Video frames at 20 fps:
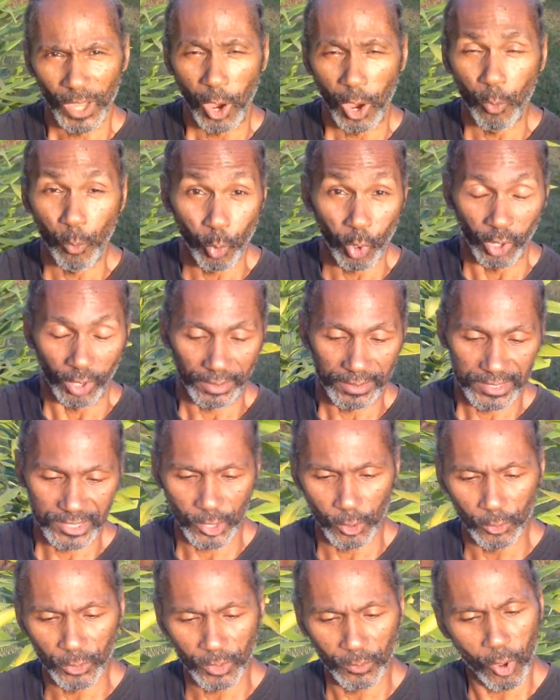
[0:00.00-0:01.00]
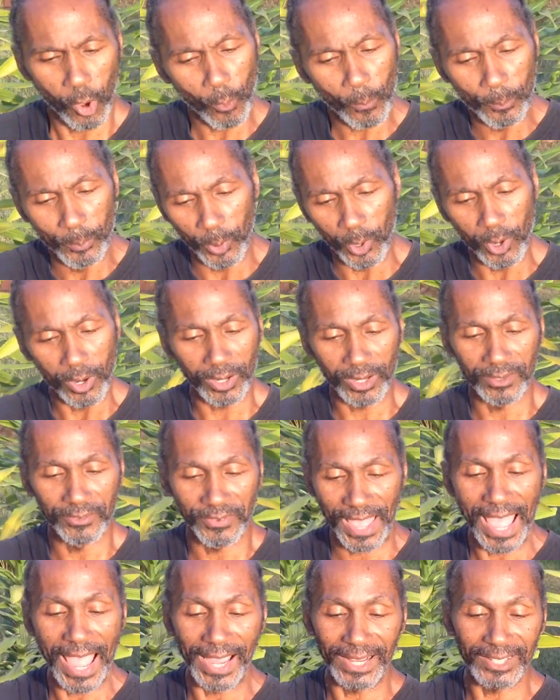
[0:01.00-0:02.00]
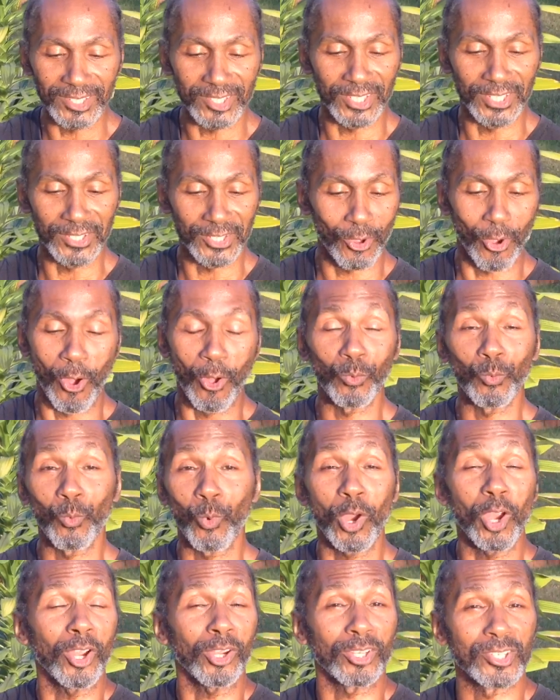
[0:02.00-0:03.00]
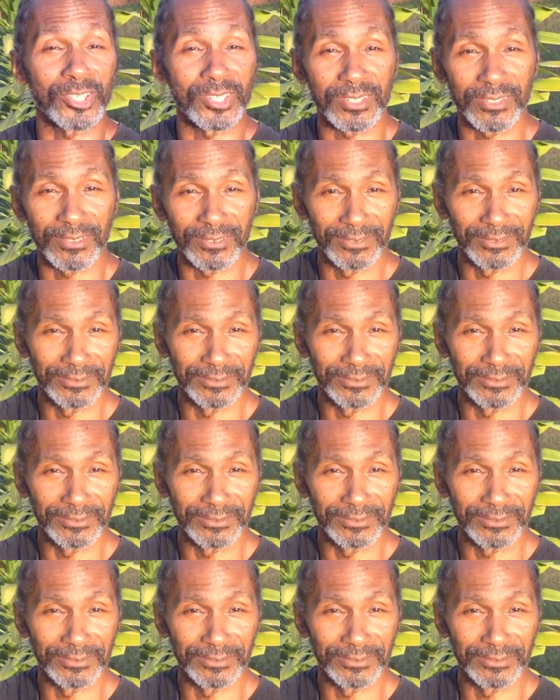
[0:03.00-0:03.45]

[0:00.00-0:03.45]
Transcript: or work. So the whole book of Acts is called Works,